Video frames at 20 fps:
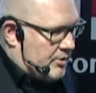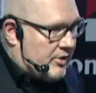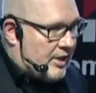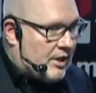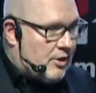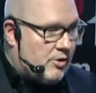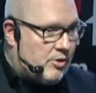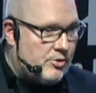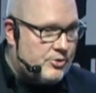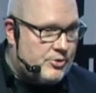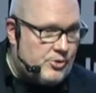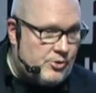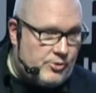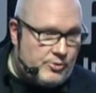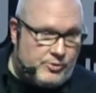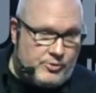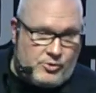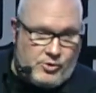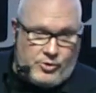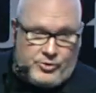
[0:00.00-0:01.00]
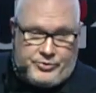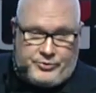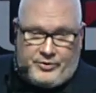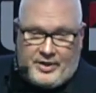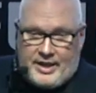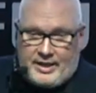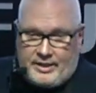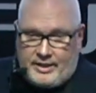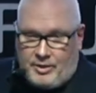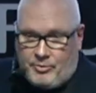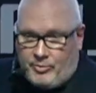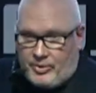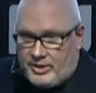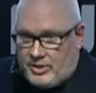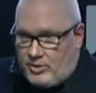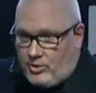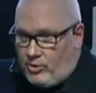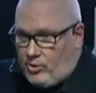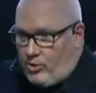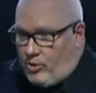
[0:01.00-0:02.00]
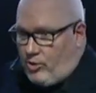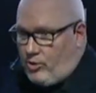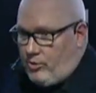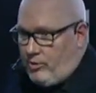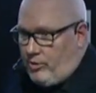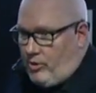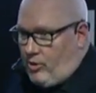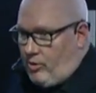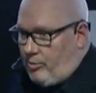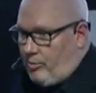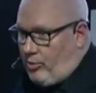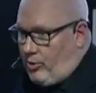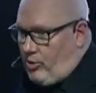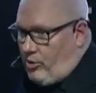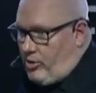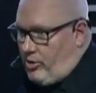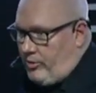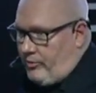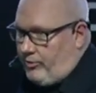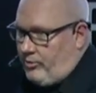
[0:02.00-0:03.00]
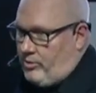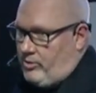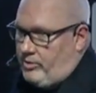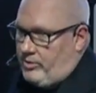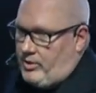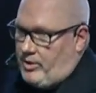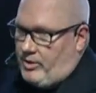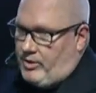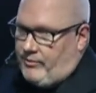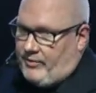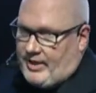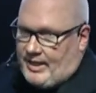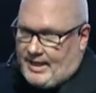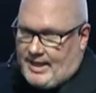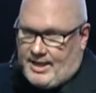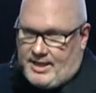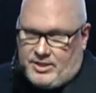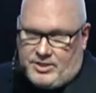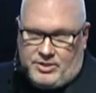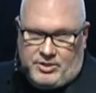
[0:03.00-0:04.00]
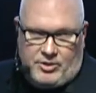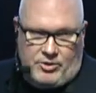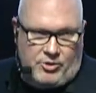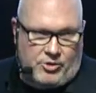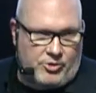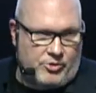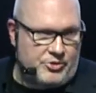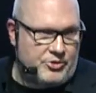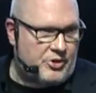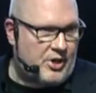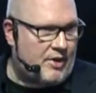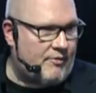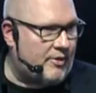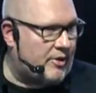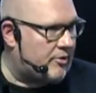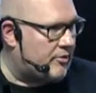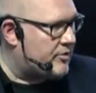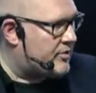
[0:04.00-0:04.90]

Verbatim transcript: you can also, of course, find them when you go on broad, on a vacation or a travel or